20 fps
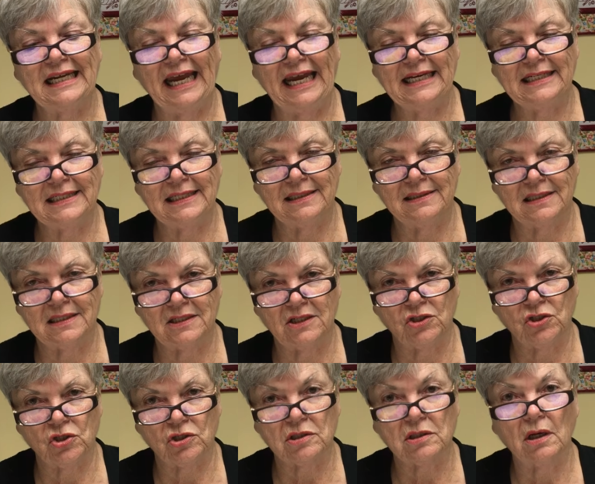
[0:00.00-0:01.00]
to 18
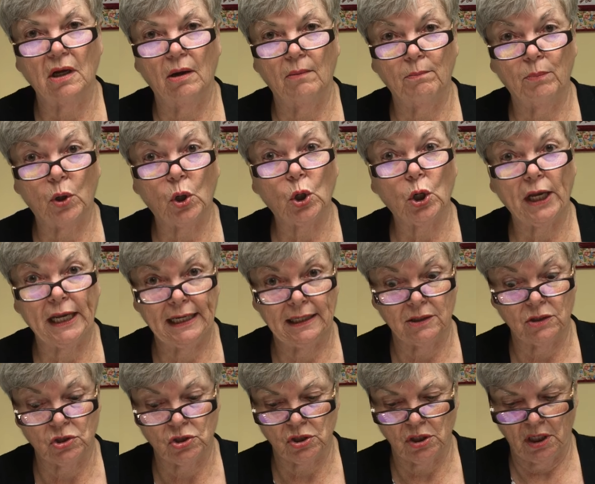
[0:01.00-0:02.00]
stitches per
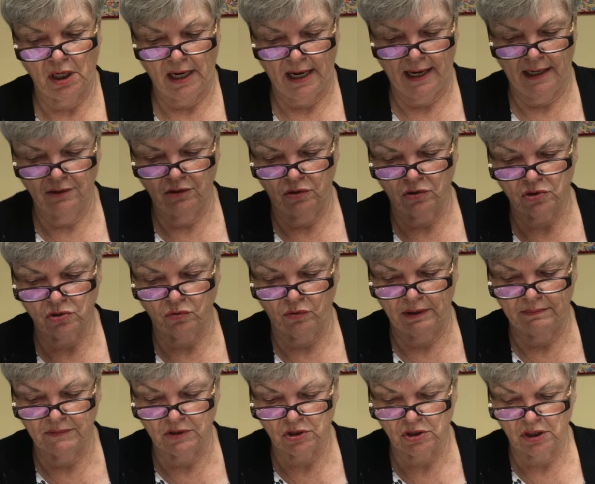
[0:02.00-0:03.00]
inch on your
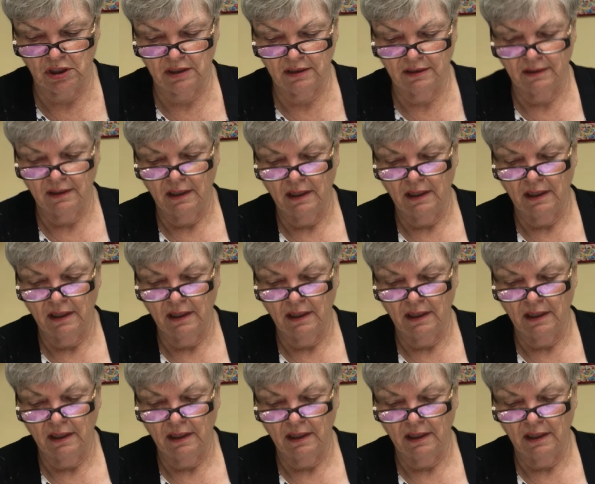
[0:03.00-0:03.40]
sewing machine.